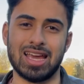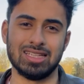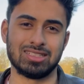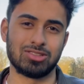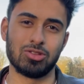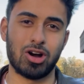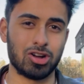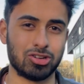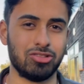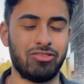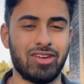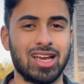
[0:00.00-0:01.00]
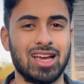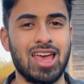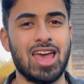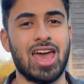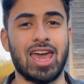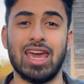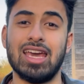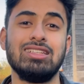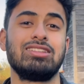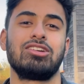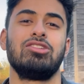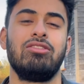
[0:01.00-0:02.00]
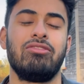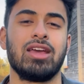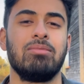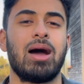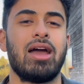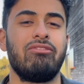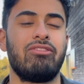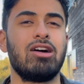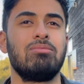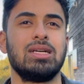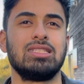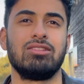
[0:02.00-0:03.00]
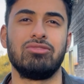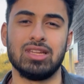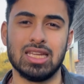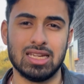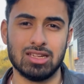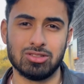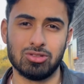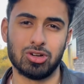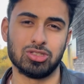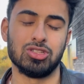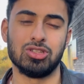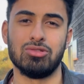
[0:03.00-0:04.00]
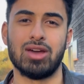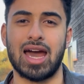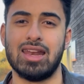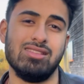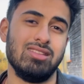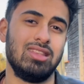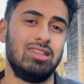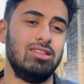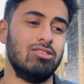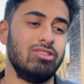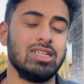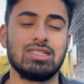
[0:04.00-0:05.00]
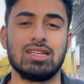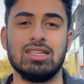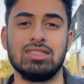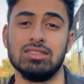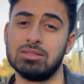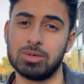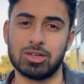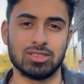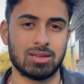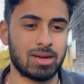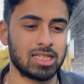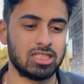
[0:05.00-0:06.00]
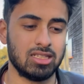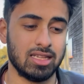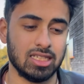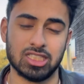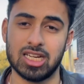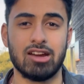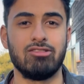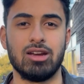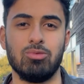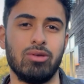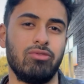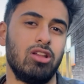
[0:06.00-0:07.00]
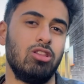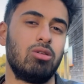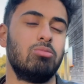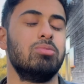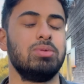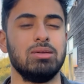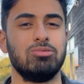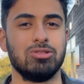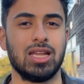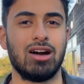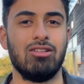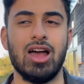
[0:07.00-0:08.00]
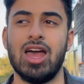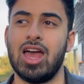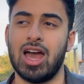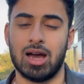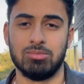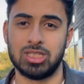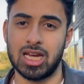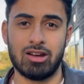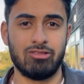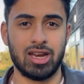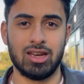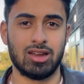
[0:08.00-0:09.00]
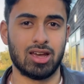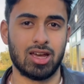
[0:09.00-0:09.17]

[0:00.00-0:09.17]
it's not a good thing. It is a good thing, but I found myself needing not to do it. And the reason is because I'm actually sharing with a lot more people now. I'm sharing,